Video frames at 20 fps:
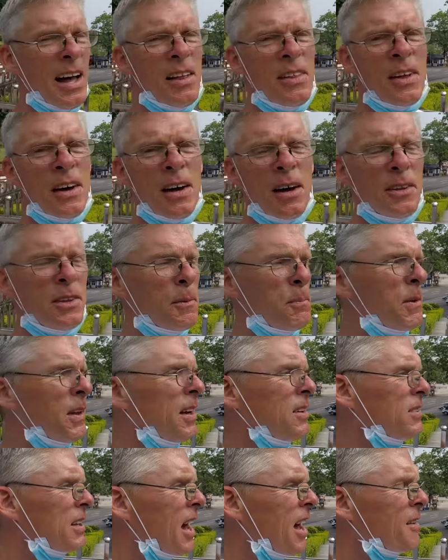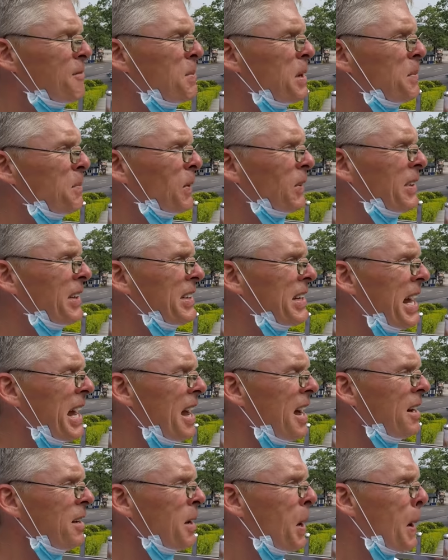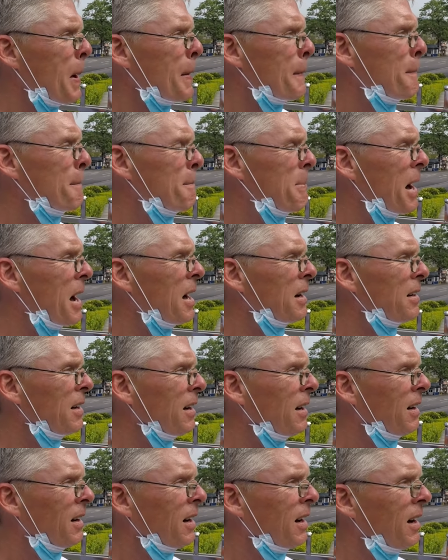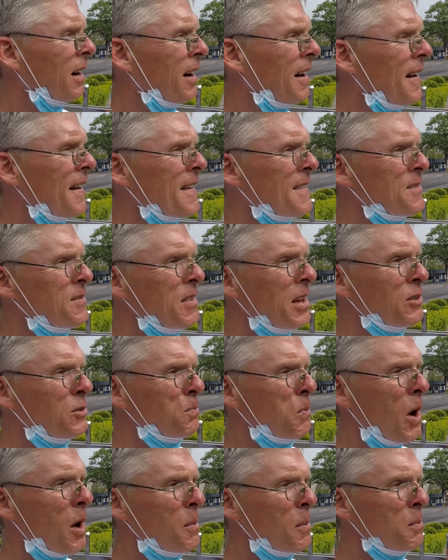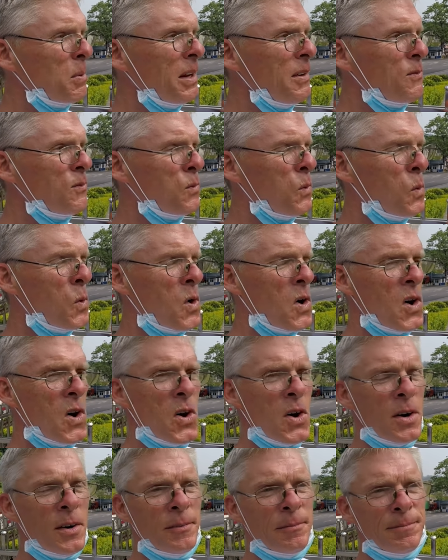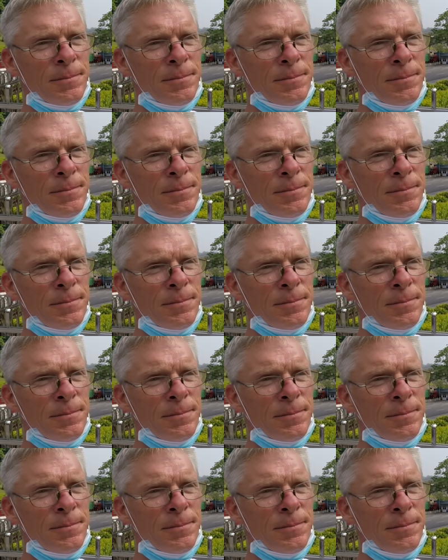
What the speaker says: the police have people detained, but it's probably for